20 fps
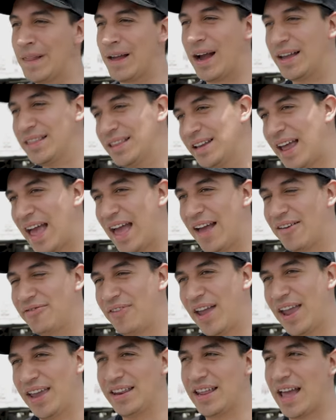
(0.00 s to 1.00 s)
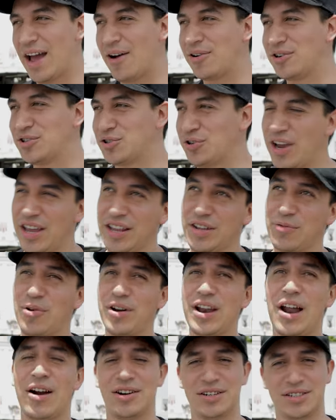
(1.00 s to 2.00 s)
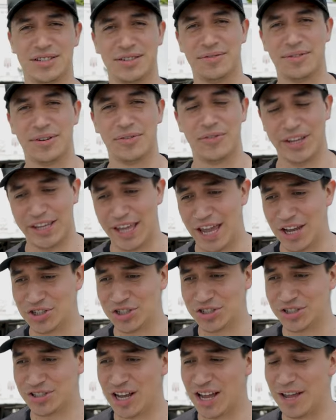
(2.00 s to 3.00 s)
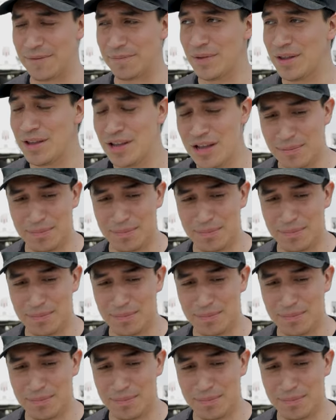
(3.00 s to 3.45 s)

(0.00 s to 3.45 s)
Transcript: I did have 80 hours or 81 hours of vacation time,